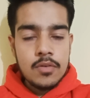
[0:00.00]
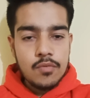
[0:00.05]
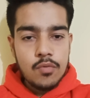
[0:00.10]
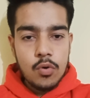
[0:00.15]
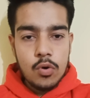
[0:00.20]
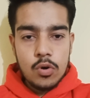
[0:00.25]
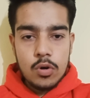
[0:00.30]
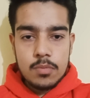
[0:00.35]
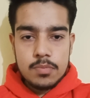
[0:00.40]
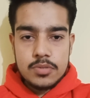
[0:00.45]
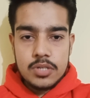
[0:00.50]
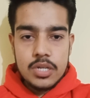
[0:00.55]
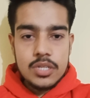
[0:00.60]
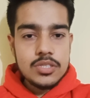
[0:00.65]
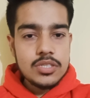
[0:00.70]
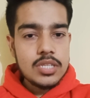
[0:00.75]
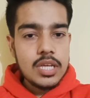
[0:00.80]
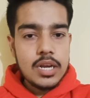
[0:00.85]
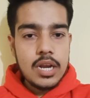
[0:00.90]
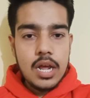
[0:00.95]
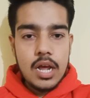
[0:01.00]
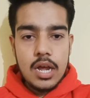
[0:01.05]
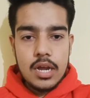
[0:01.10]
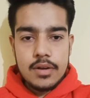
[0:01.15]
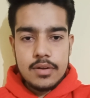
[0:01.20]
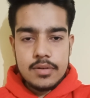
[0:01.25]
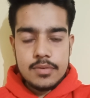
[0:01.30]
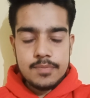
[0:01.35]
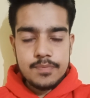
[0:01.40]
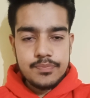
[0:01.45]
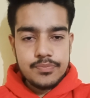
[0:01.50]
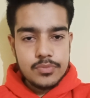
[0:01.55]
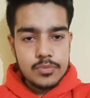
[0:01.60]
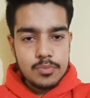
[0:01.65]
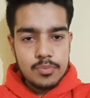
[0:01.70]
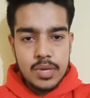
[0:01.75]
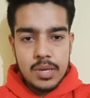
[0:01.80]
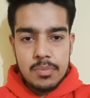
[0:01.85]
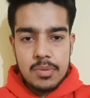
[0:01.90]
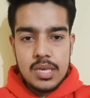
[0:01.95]
four options, then I
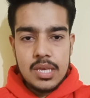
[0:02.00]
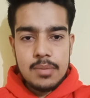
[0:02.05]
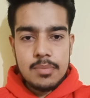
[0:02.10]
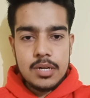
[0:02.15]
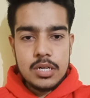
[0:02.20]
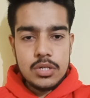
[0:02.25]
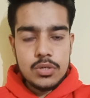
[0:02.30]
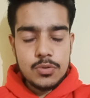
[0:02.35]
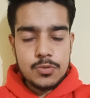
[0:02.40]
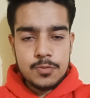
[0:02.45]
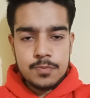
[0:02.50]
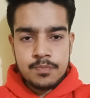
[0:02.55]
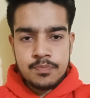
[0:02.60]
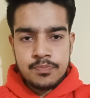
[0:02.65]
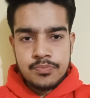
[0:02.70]
may be able to